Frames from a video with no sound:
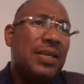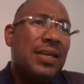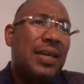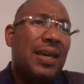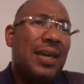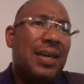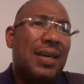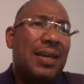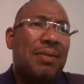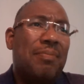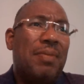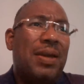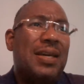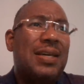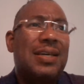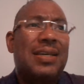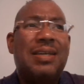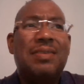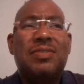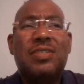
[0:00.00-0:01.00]

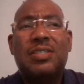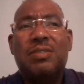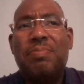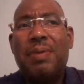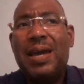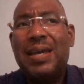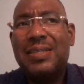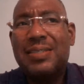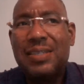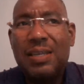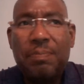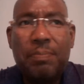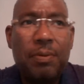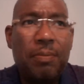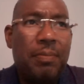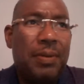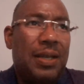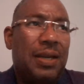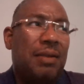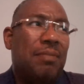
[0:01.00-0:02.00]
and gives us bad
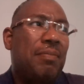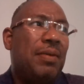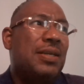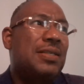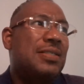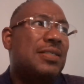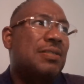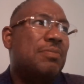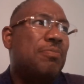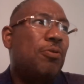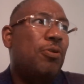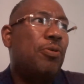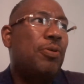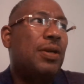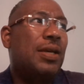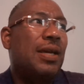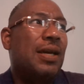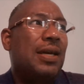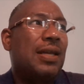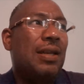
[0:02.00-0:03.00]
temperament and makes us where we
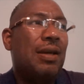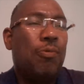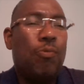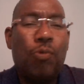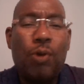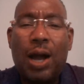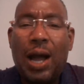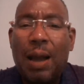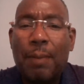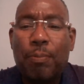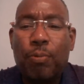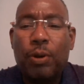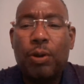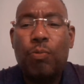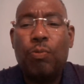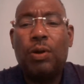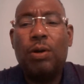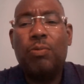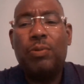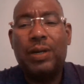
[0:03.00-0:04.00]
can't operate
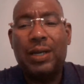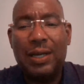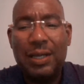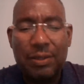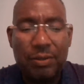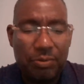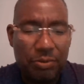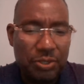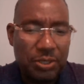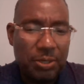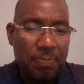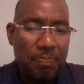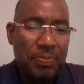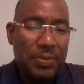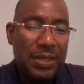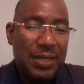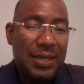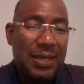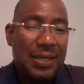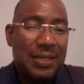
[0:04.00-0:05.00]
well with
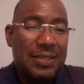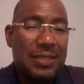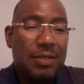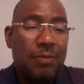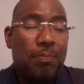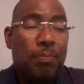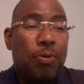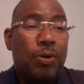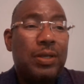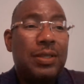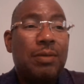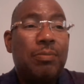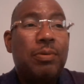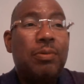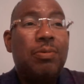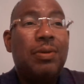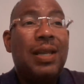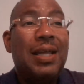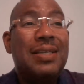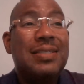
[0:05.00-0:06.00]
others to the point that we
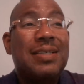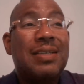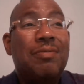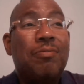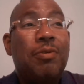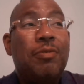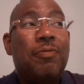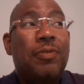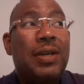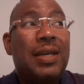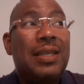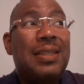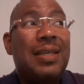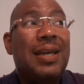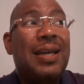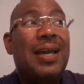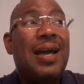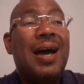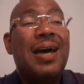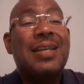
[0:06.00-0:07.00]
realize that we forget
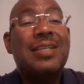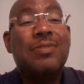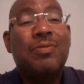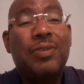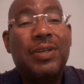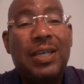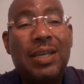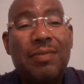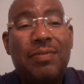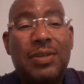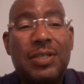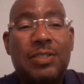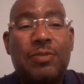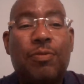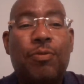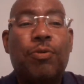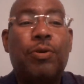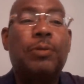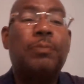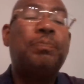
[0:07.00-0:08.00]
that God has forgiven us
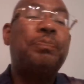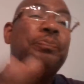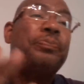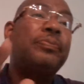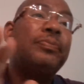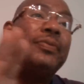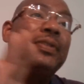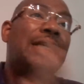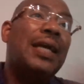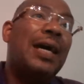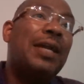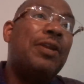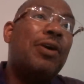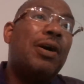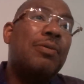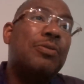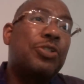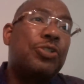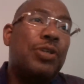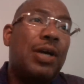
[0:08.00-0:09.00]
for it. I know I
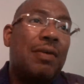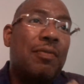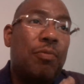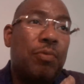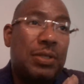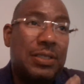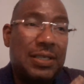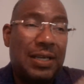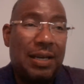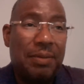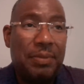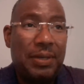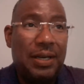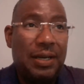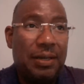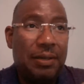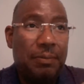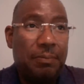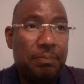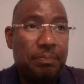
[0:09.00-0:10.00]
was driving one time and I